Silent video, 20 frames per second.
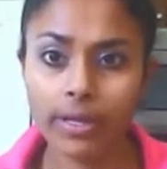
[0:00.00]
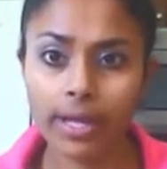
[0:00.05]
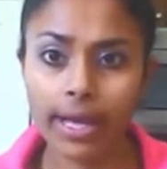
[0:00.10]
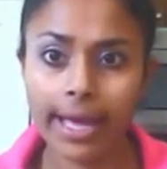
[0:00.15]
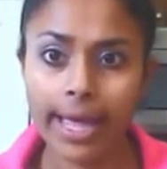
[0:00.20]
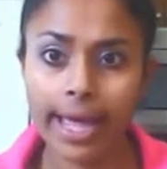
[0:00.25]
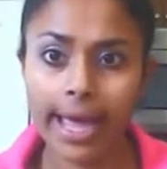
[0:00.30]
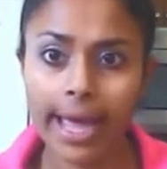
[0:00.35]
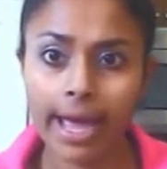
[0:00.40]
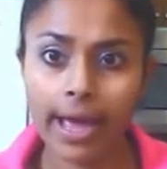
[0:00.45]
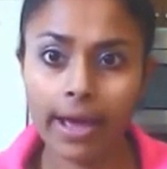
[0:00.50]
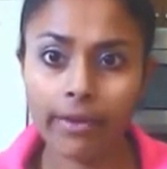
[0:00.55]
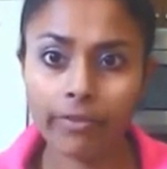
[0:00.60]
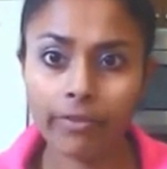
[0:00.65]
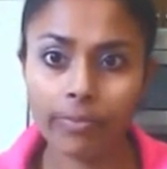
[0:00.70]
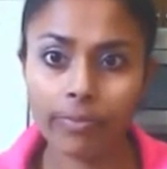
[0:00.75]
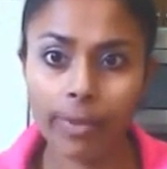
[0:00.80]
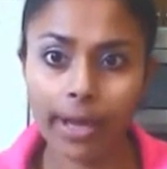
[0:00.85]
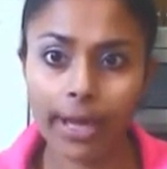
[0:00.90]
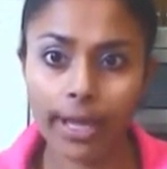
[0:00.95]
I have
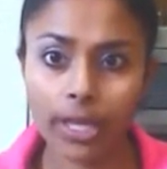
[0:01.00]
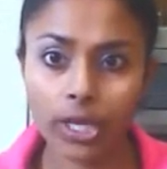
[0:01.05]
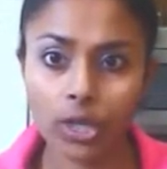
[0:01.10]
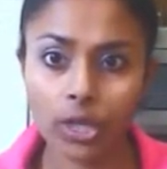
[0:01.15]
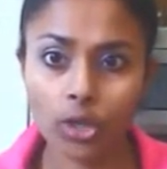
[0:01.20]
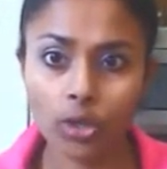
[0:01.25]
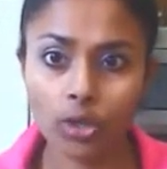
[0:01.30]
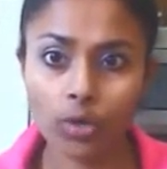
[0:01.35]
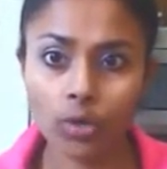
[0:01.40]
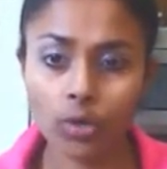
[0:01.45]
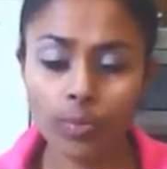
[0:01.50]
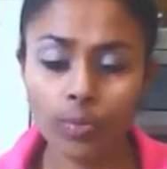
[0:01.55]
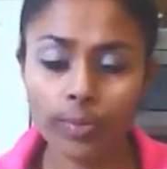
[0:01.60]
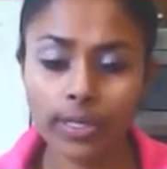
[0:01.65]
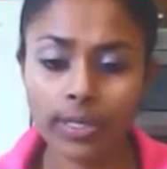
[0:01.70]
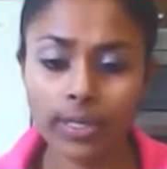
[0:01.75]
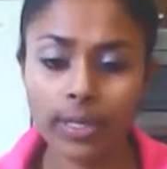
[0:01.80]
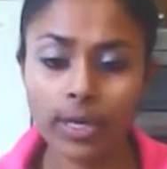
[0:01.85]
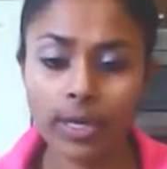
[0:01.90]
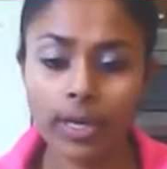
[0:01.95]
my cubed
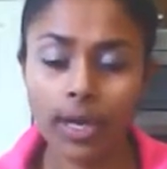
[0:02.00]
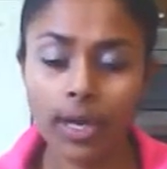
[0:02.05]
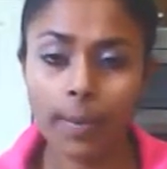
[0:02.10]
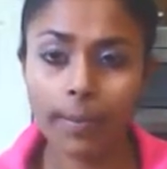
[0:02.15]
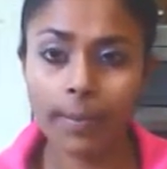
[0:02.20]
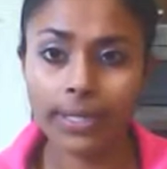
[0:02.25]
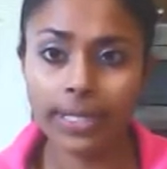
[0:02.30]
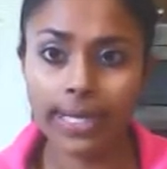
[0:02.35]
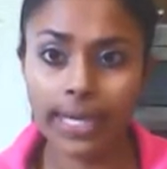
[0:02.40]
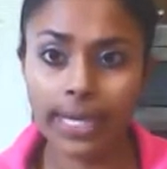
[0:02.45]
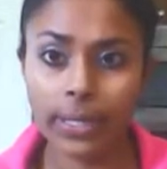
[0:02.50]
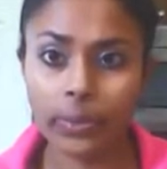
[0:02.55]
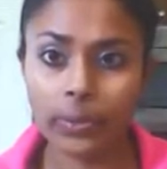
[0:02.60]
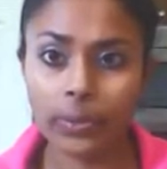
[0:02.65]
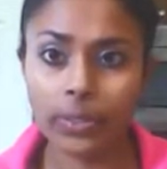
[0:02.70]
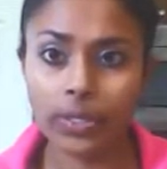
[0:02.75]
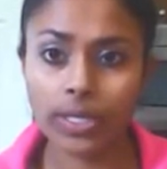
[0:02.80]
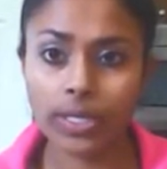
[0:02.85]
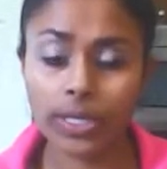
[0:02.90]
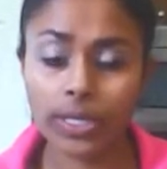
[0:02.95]

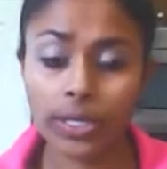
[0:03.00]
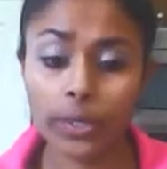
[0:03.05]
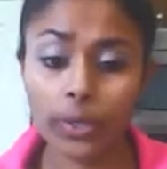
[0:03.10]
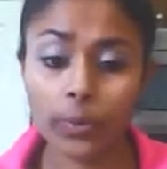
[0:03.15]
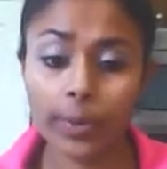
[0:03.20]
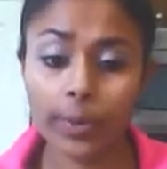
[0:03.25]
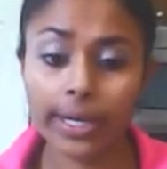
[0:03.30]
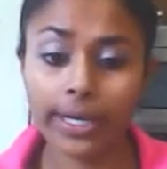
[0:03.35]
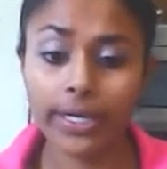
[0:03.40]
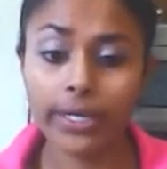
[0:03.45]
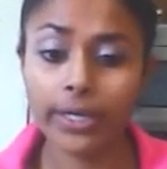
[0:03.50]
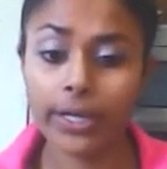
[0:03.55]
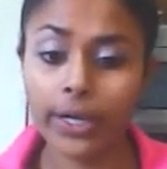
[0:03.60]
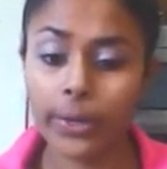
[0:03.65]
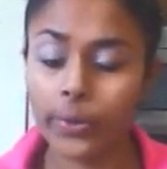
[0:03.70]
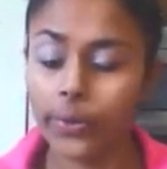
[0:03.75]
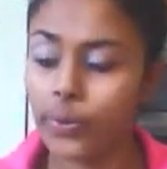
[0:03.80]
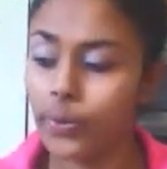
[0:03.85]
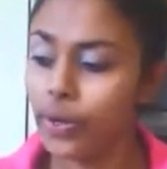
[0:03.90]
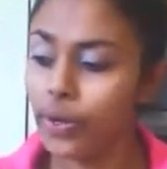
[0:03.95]
potatoes here ready to
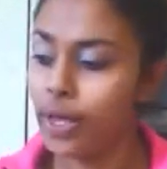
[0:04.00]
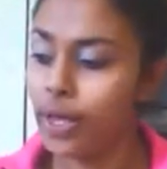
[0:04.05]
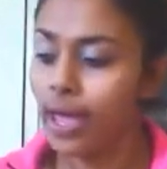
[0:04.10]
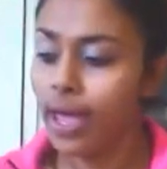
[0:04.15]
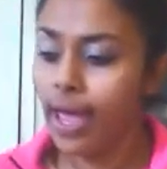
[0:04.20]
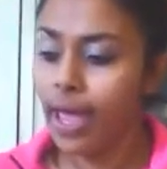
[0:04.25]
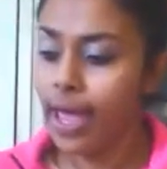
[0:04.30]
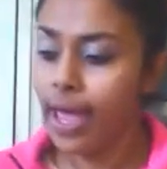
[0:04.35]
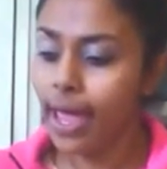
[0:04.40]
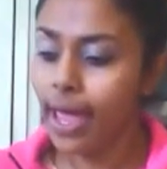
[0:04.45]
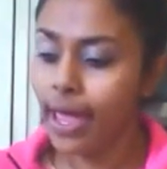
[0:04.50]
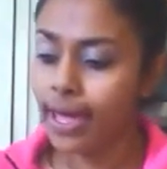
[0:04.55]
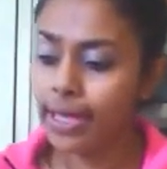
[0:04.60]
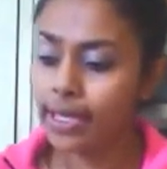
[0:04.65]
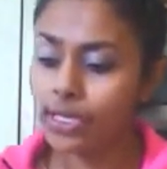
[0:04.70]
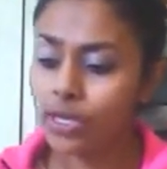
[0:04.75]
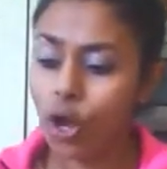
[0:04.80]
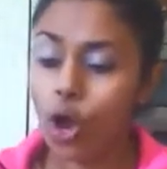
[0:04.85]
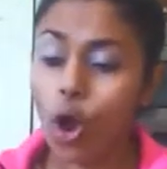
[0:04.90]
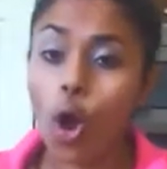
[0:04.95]
go.
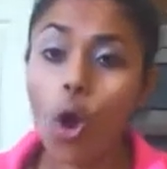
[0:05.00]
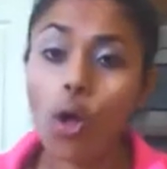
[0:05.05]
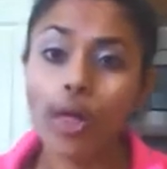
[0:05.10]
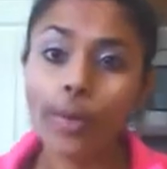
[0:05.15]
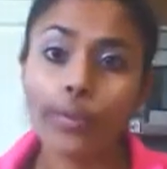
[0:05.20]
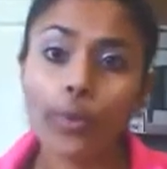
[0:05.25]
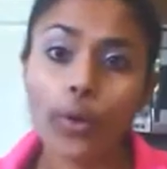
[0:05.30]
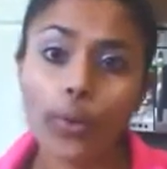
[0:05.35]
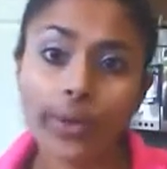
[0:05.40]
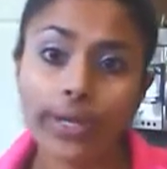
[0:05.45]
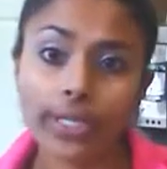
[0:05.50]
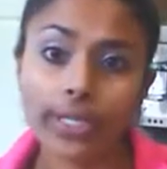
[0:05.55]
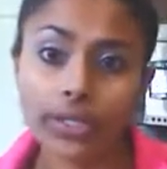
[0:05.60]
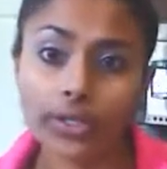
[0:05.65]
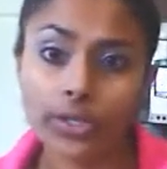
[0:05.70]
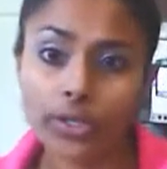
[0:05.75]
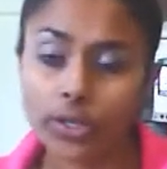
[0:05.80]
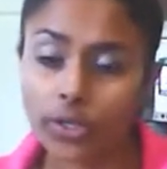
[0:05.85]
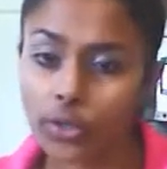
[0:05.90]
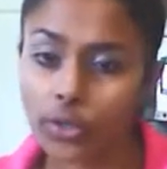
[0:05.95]
And all I'm going to
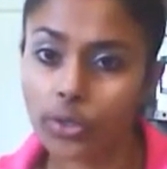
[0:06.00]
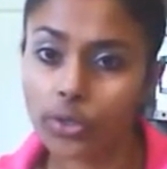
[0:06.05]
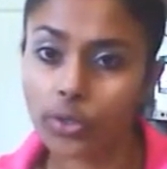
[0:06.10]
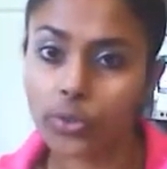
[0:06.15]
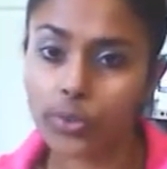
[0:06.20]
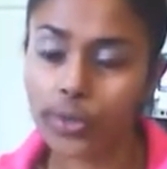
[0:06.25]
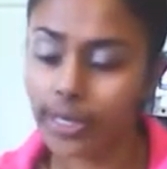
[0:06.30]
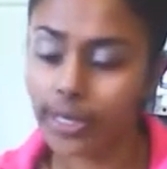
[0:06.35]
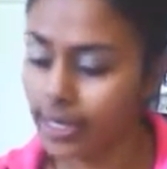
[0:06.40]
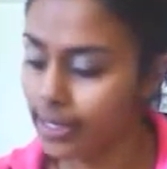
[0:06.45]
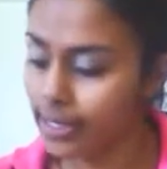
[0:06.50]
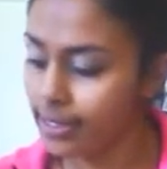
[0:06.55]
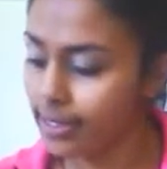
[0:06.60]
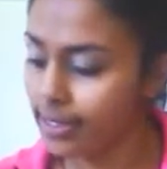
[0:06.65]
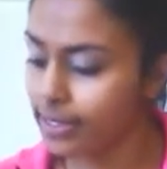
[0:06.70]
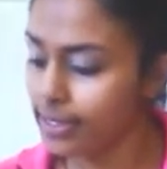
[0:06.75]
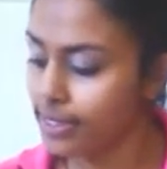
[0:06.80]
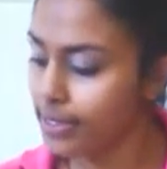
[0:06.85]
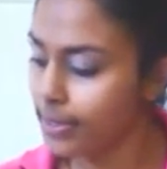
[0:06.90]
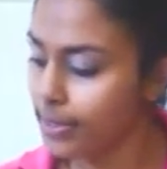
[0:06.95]
do
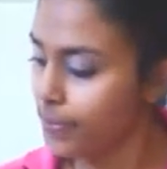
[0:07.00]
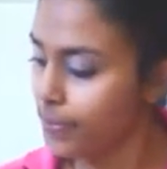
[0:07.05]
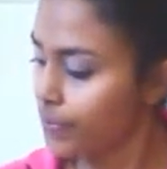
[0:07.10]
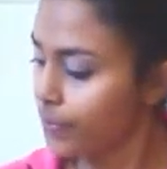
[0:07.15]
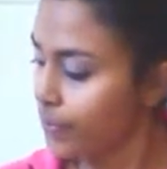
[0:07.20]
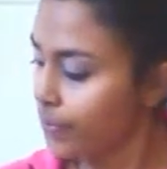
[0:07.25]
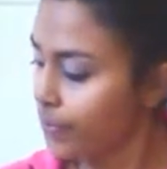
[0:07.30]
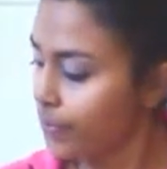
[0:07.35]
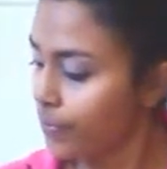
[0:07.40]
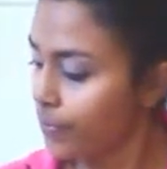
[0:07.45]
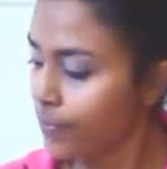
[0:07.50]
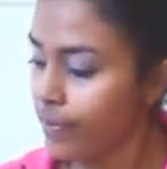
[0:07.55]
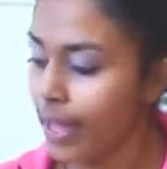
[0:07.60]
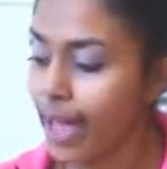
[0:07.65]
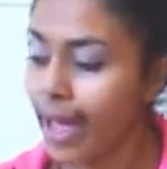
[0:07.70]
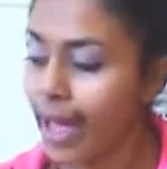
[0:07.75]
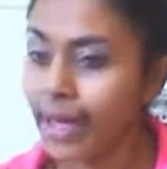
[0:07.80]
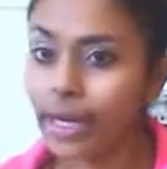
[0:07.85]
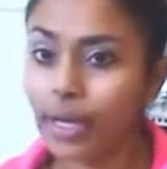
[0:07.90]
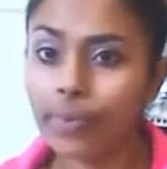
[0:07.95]
is
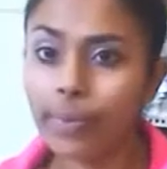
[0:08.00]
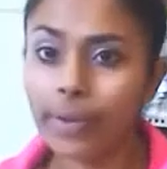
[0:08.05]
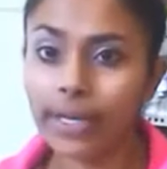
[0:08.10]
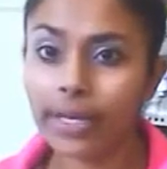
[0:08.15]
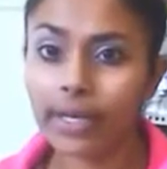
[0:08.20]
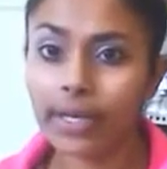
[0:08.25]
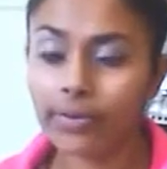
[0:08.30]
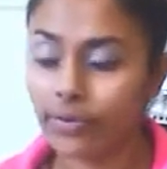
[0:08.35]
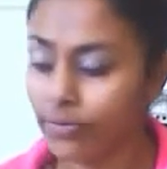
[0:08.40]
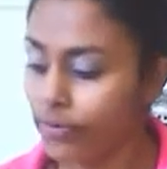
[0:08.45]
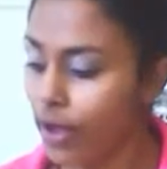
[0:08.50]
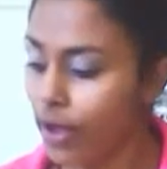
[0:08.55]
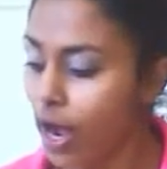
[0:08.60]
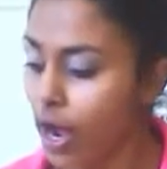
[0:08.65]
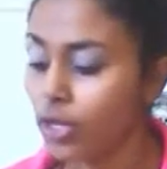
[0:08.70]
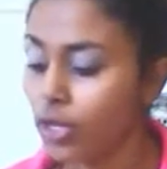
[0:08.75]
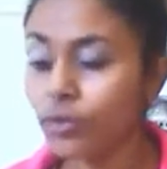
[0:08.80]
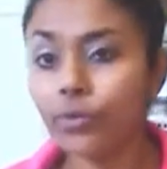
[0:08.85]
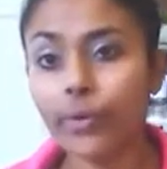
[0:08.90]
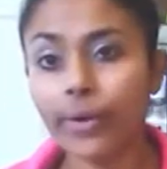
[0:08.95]
add a bit of
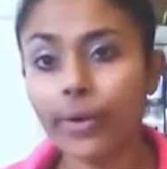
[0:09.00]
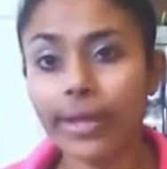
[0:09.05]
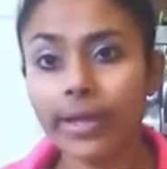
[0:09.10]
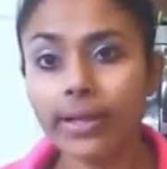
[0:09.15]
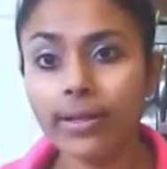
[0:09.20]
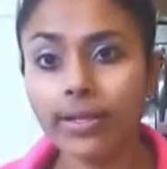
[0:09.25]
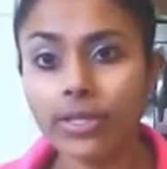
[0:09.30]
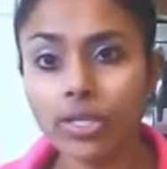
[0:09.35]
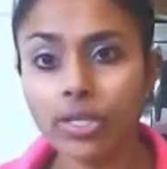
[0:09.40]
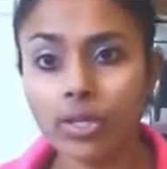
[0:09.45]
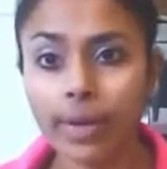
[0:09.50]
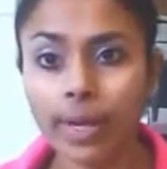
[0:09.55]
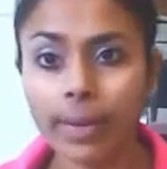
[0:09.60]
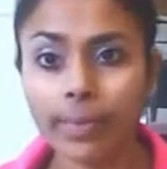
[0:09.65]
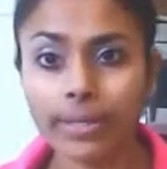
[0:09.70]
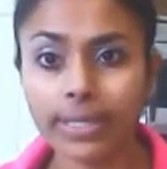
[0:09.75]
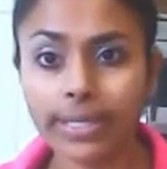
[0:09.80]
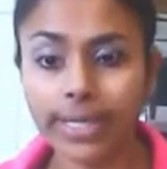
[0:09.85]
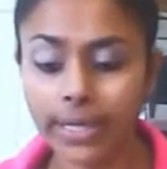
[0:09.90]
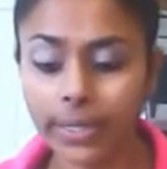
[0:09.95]
olive oil to my
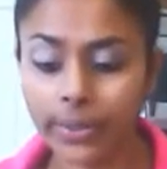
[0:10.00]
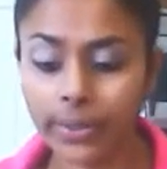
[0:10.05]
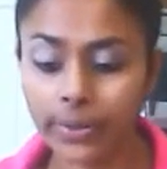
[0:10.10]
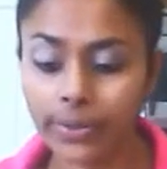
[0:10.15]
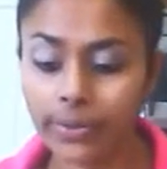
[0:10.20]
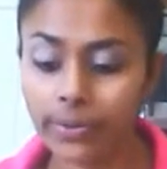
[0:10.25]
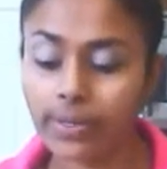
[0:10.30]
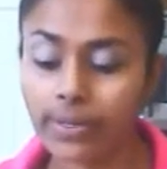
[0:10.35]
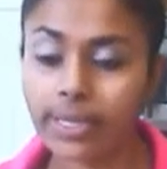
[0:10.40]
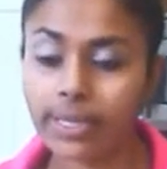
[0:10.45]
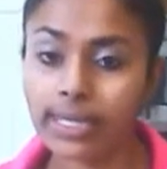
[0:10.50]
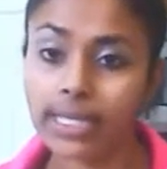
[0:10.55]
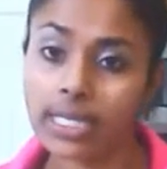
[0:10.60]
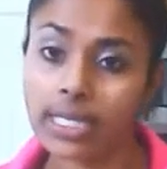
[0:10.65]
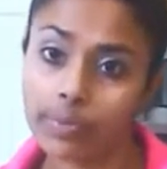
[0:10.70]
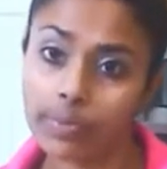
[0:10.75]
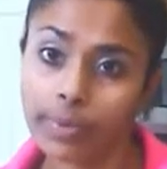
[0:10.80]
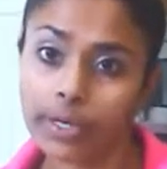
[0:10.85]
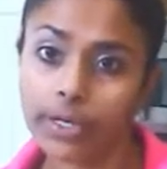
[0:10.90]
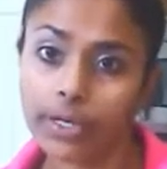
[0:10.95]
potatoes and
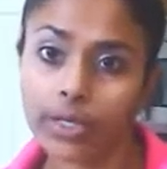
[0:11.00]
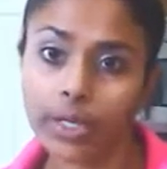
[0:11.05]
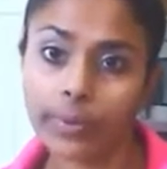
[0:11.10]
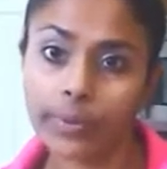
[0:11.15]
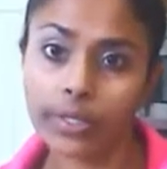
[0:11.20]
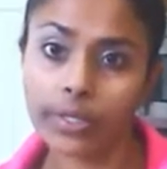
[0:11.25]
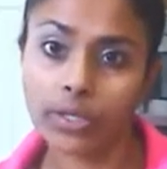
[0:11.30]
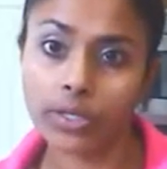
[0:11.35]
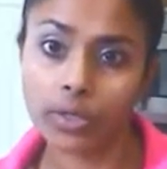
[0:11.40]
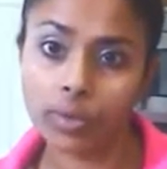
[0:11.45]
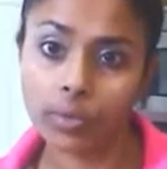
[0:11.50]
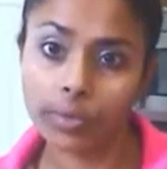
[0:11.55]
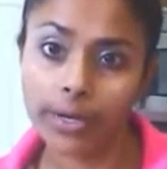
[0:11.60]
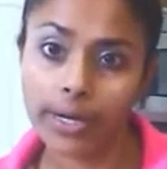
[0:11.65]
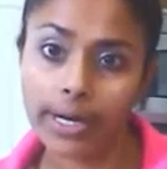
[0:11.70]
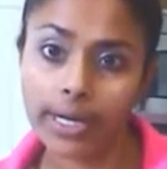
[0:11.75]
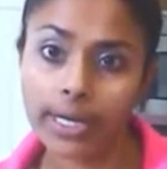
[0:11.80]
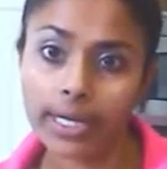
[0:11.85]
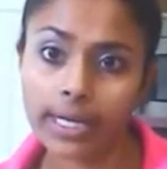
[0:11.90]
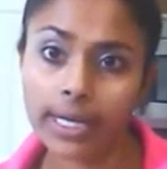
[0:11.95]
sprinkle it with
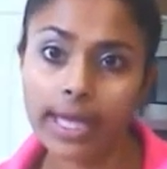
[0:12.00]
turmeric.